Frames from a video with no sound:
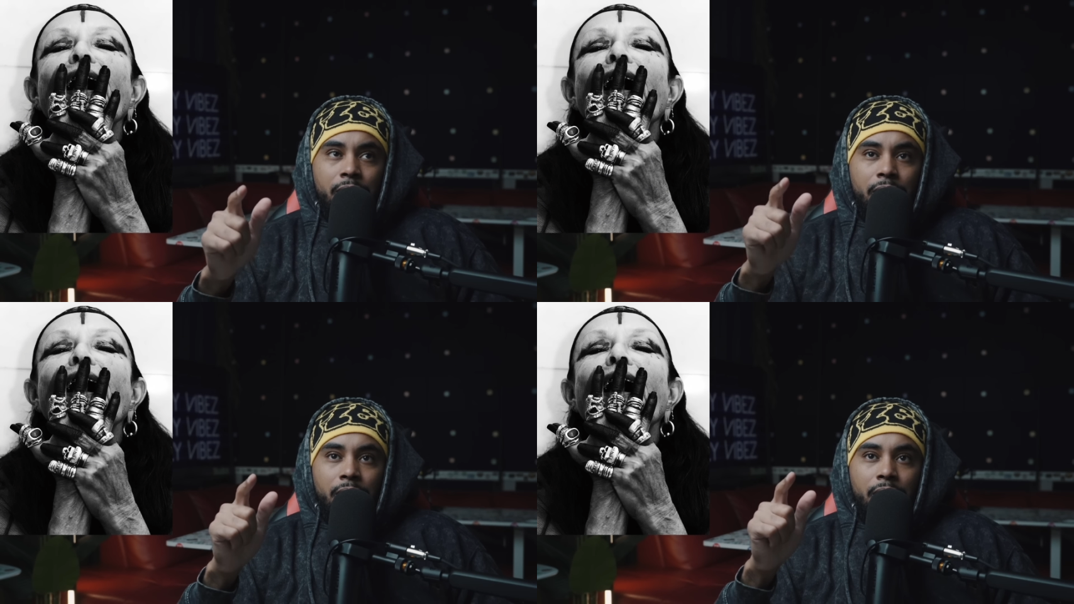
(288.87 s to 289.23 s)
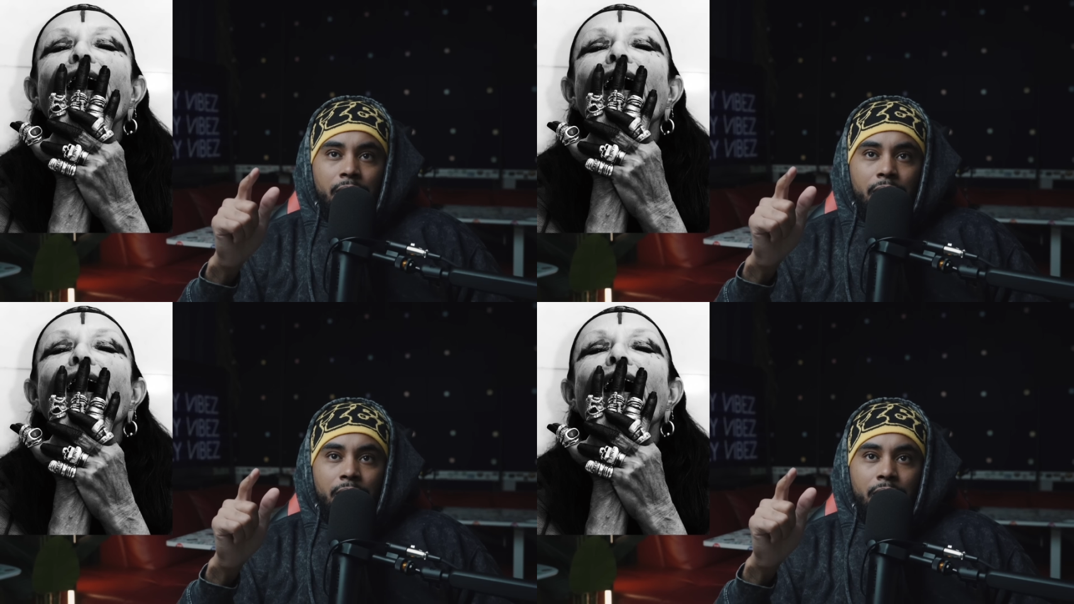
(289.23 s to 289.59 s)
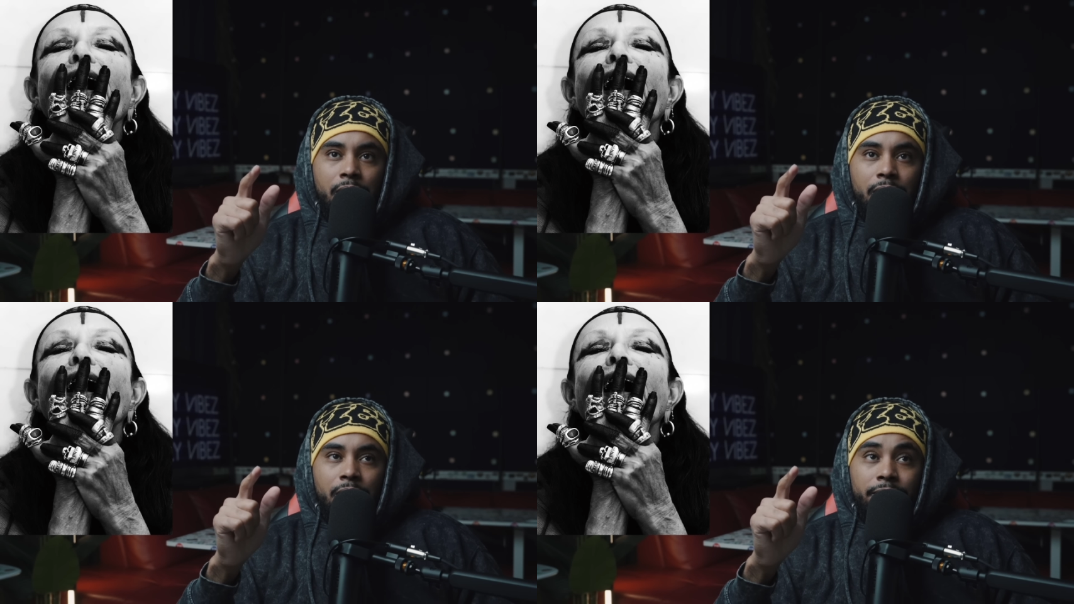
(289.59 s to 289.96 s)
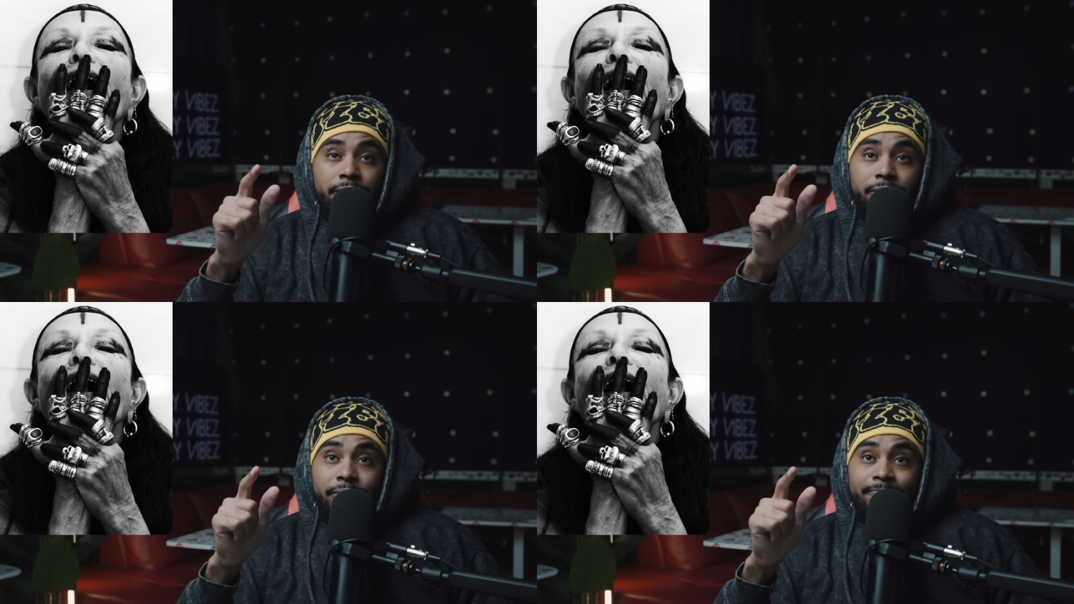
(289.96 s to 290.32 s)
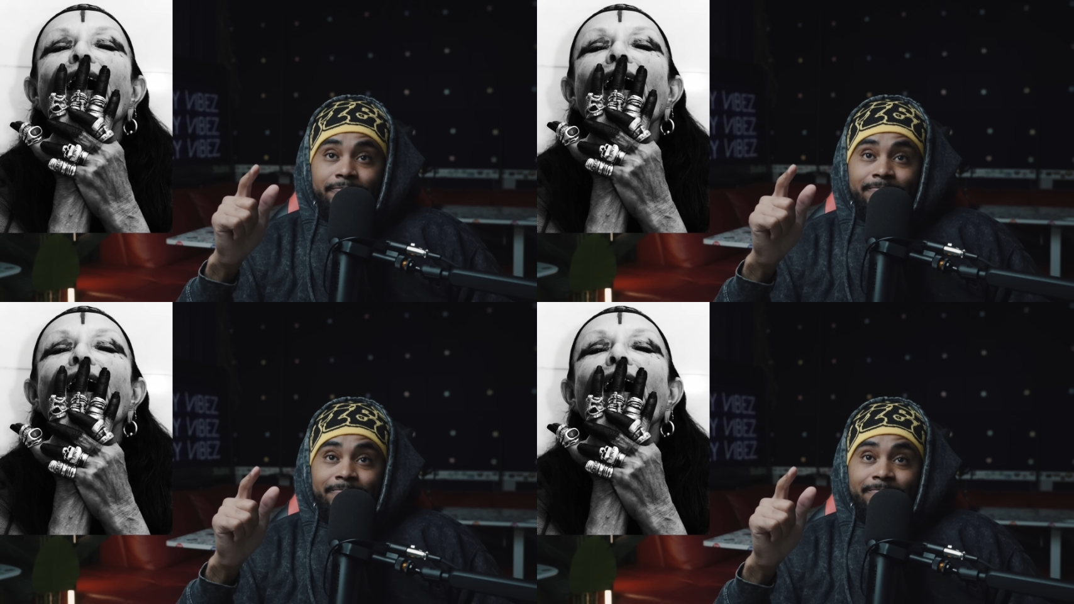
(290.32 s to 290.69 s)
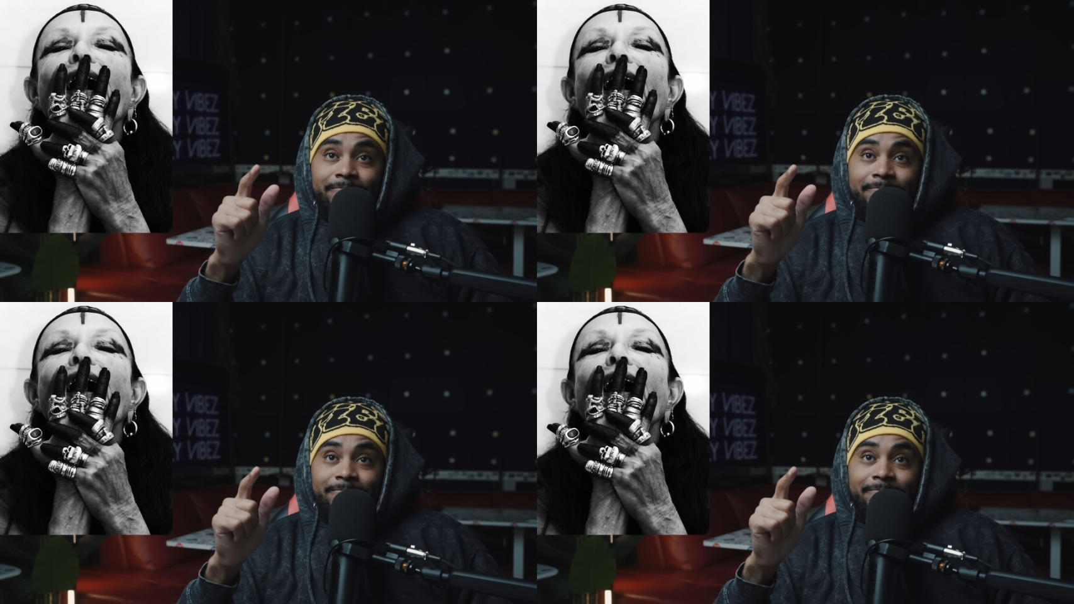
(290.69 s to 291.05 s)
[no speech]